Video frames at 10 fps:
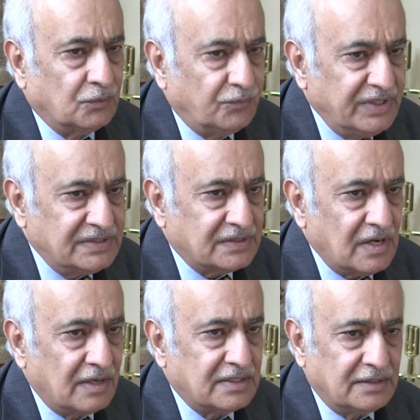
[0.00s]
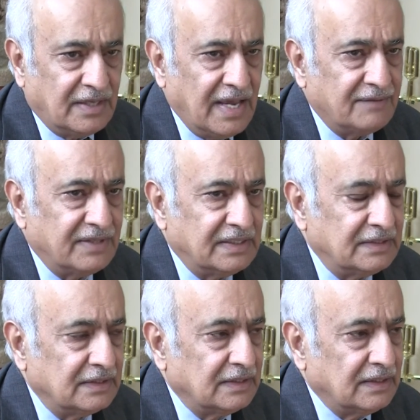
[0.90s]
we started
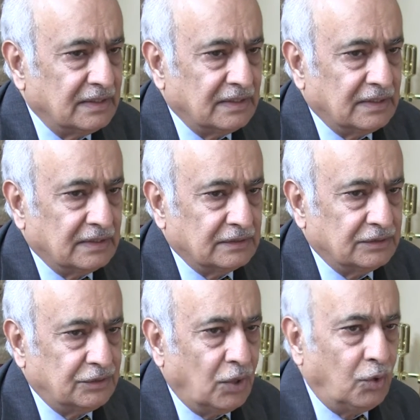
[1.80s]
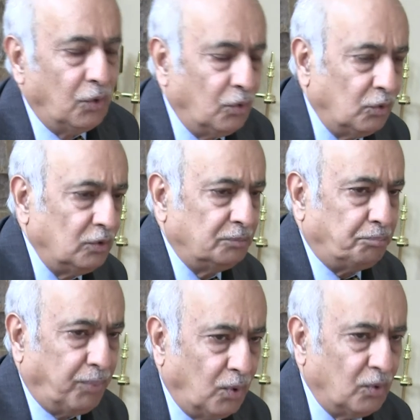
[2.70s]
having the whole
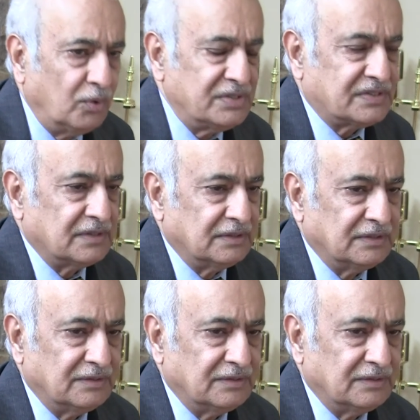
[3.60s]
board's